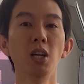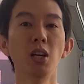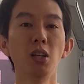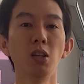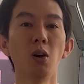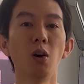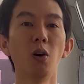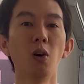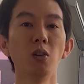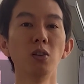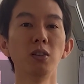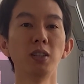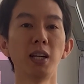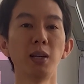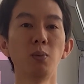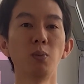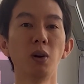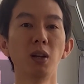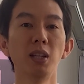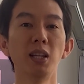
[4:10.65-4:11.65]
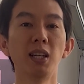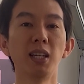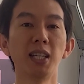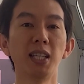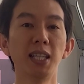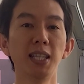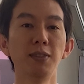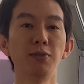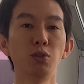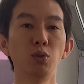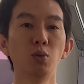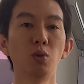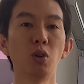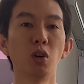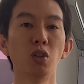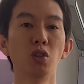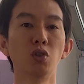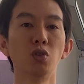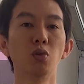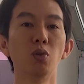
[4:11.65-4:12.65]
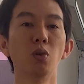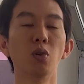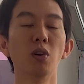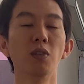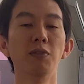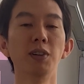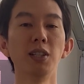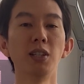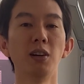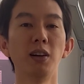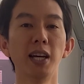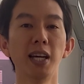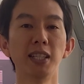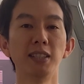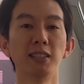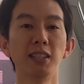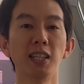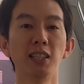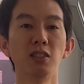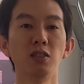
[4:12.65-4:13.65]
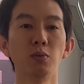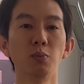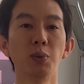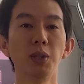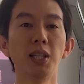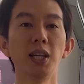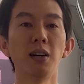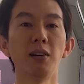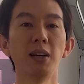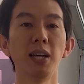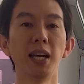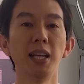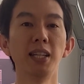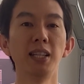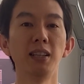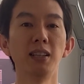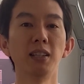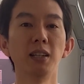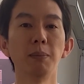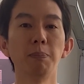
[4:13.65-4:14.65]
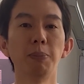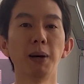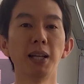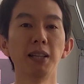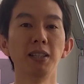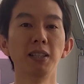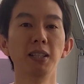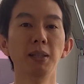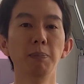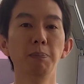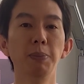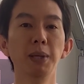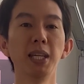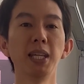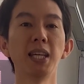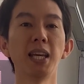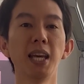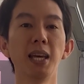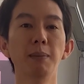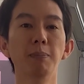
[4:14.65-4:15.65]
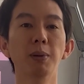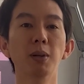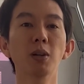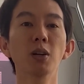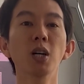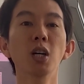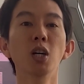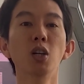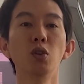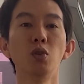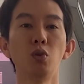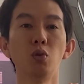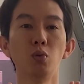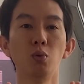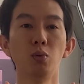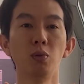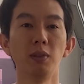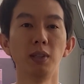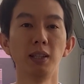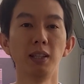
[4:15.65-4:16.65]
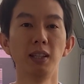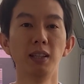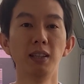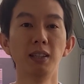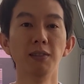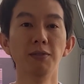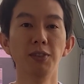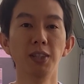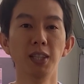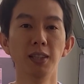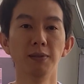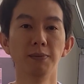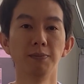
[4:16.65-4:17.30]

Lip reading: your online wallet gives you control over your assets without any third party being able to intervene.